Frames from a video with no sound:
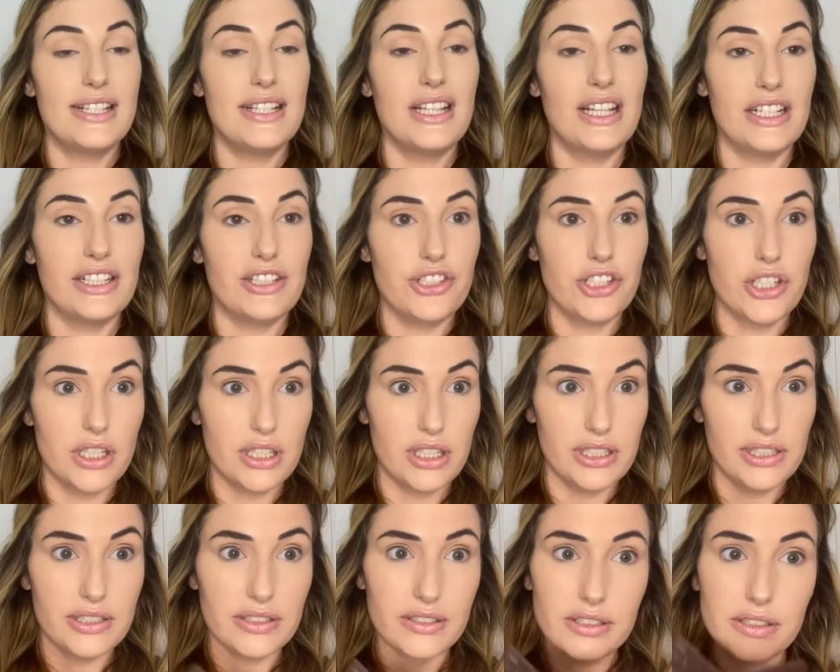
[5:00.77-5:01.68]
like
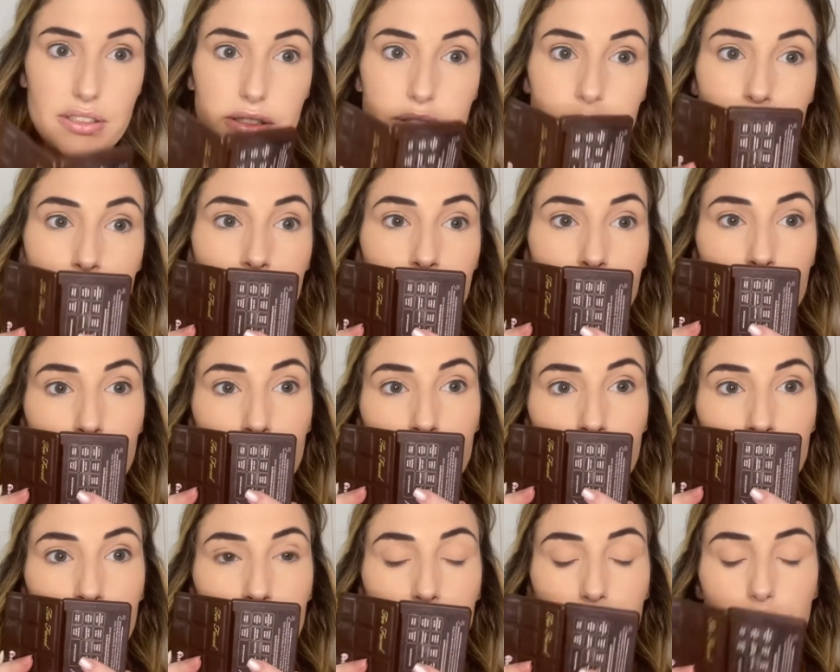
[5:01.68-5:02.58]
chocolate.
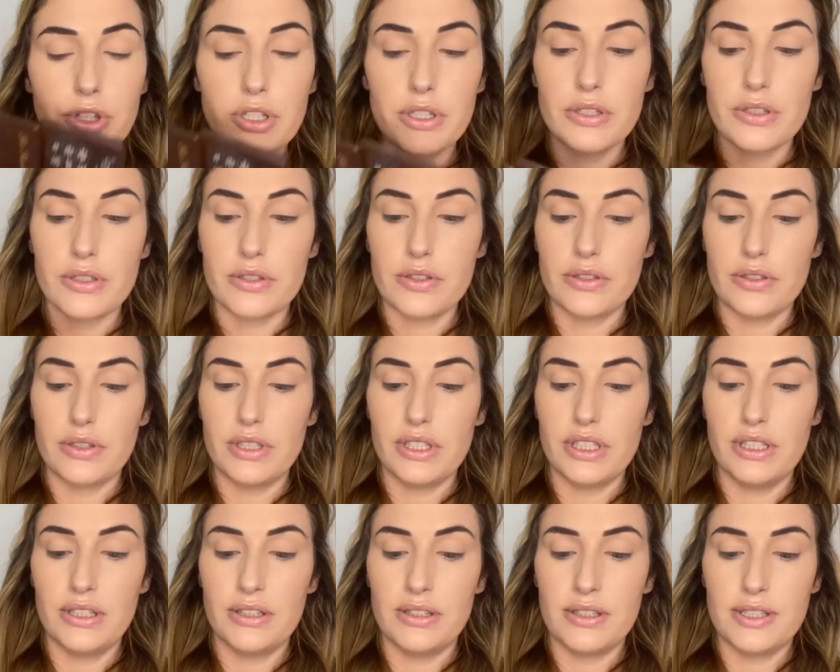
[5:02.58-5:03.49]
So
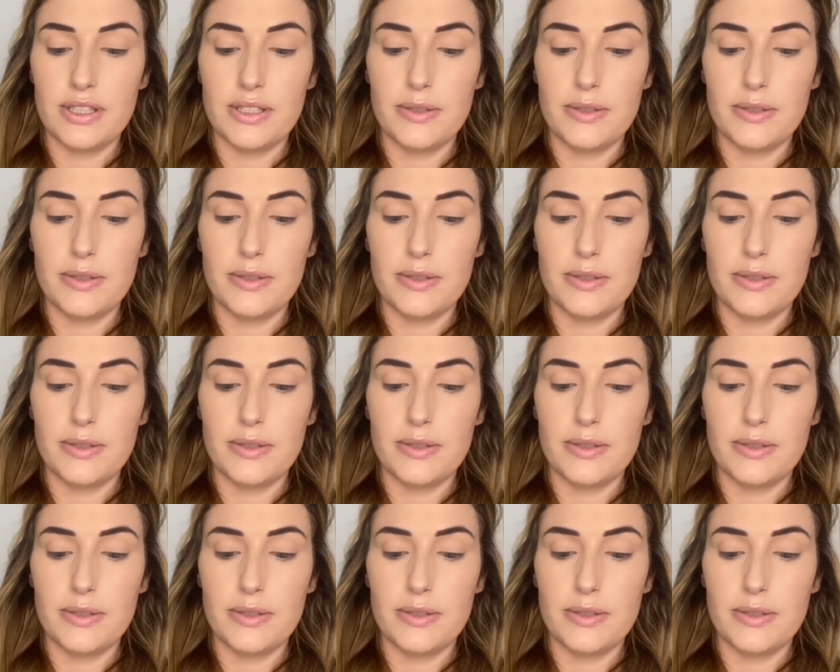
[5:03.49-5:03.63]
in this